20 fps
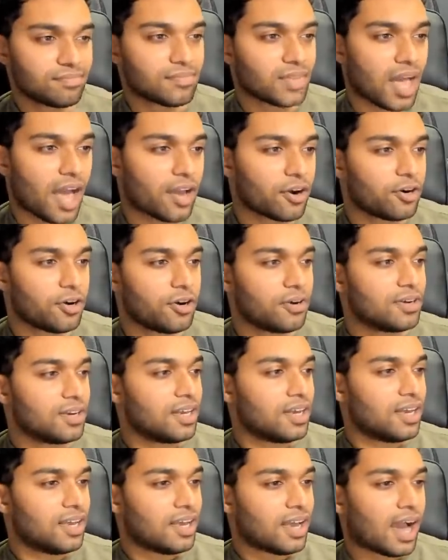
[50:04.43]
I don't know.
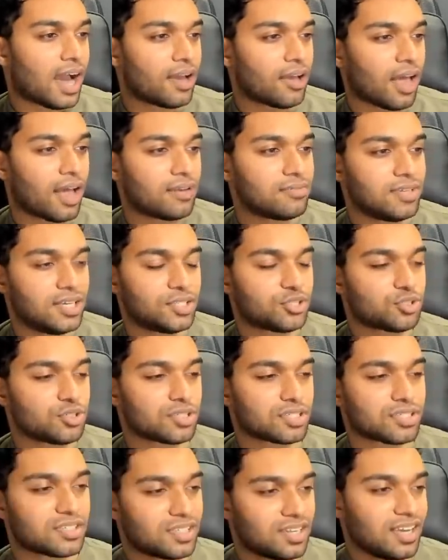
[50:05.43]
It's
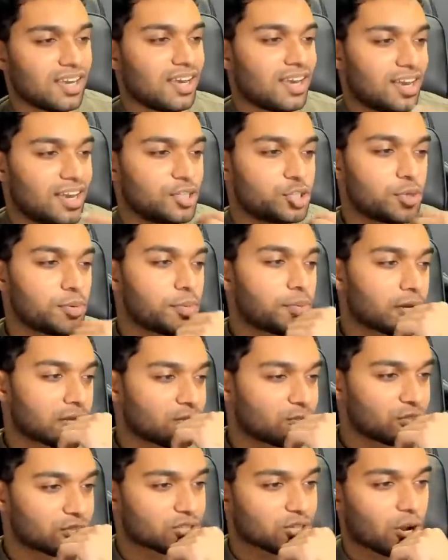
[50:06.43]
just Jimmy
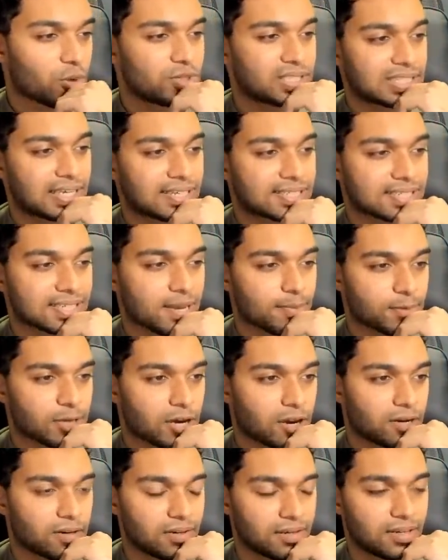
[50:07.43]
Butler just always gets slept
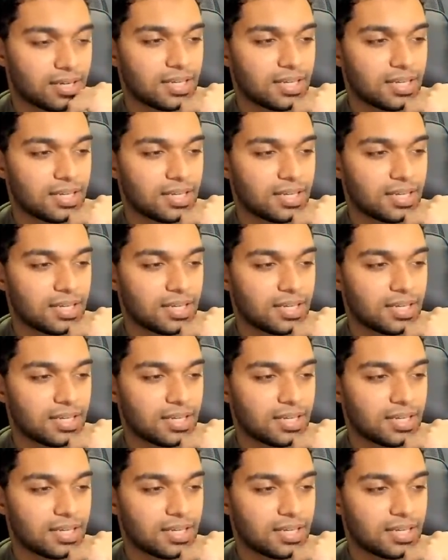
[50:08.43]
on.